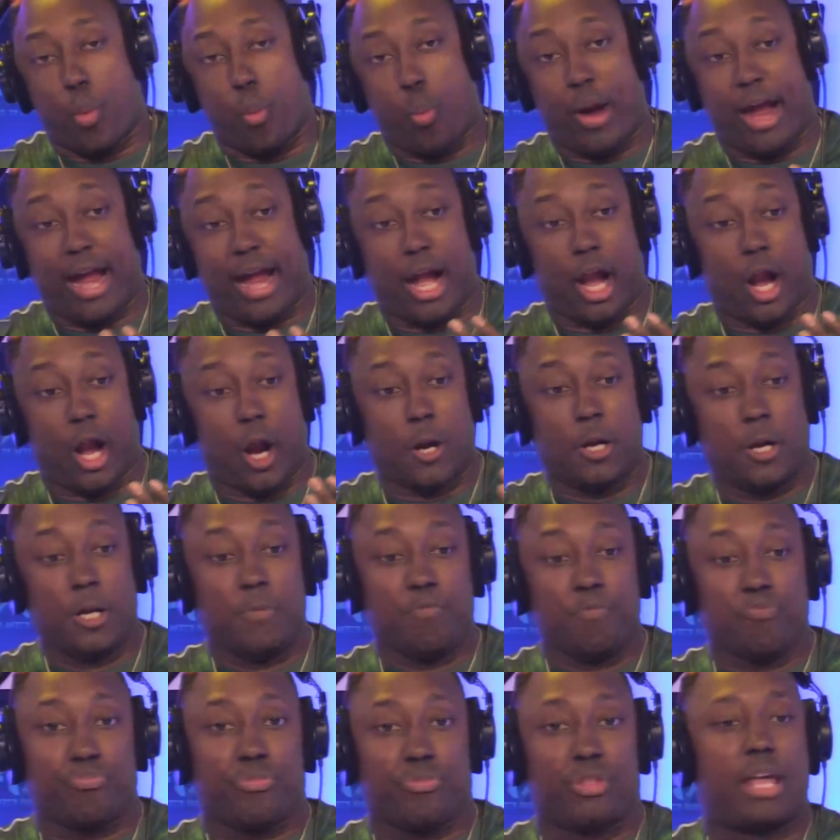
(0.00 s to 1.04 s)
where
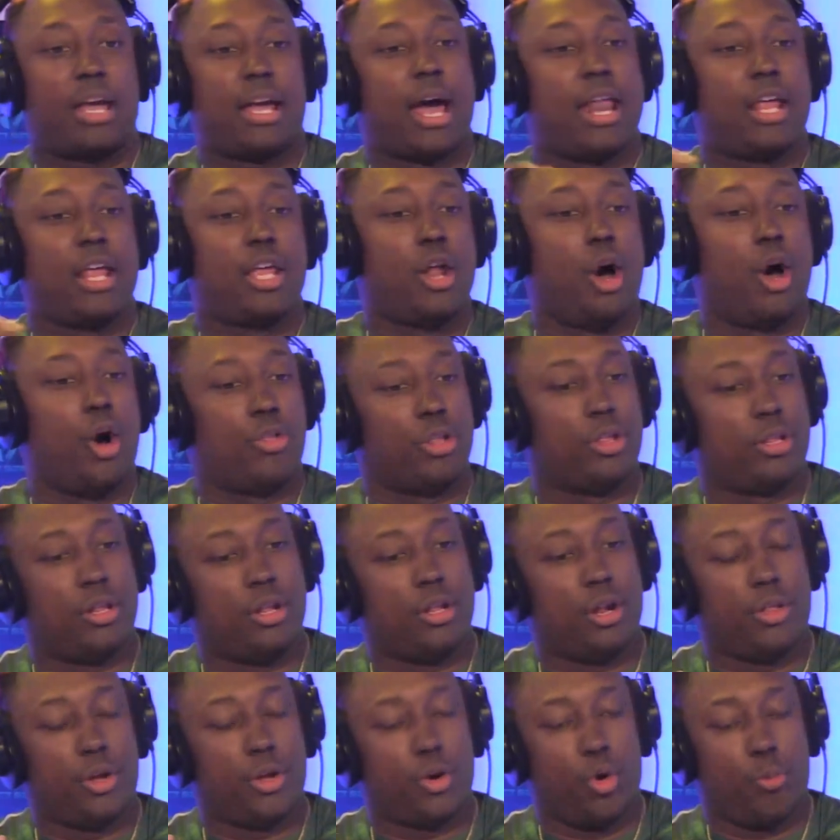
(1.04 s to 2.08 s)
they kind
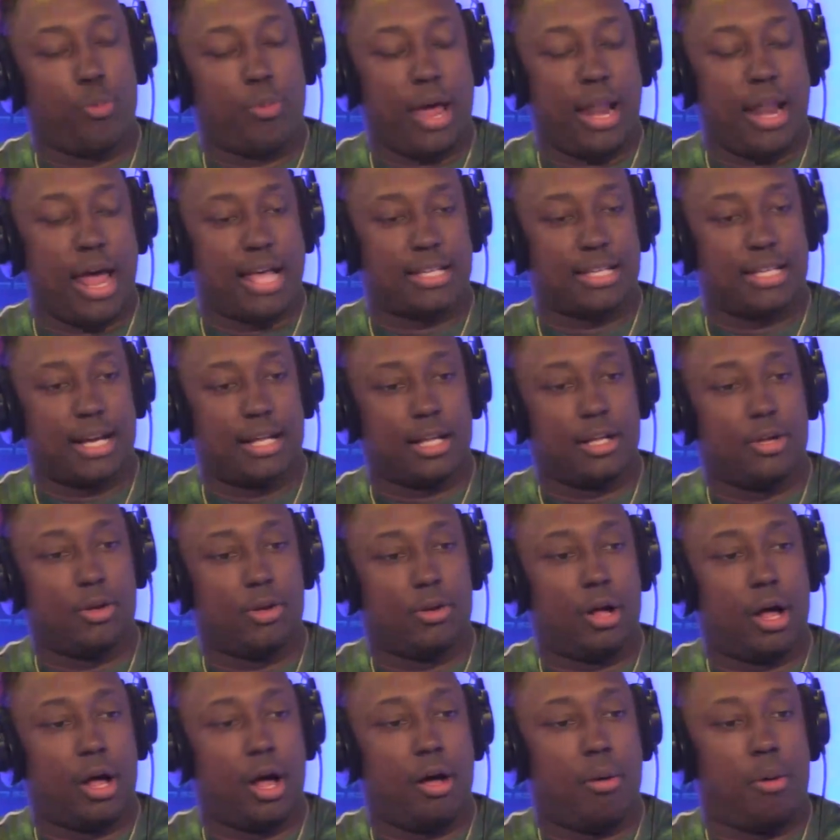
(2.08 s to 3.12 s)
of, the group kind of has like a
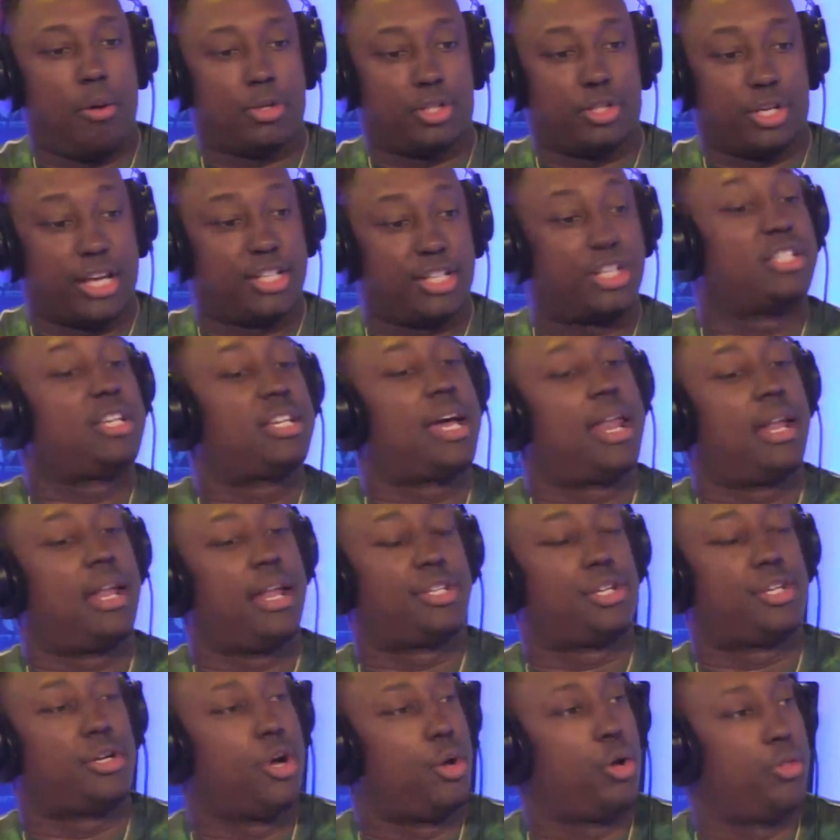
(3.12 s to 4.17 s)
little altercation, because he kind of
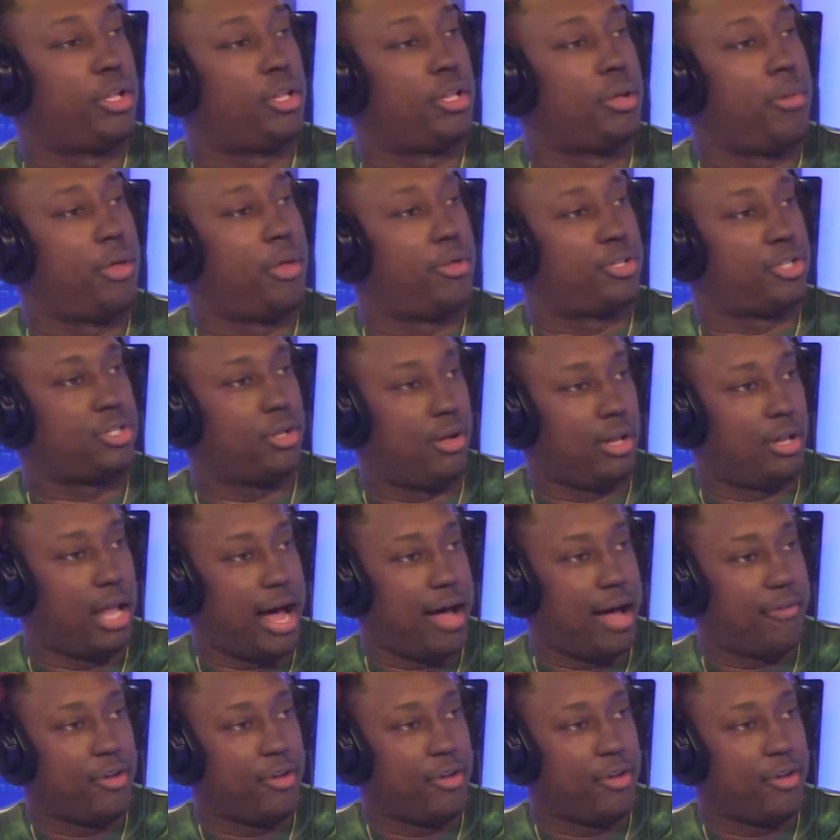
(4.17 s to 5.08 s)
lets her know that the mother's still alive.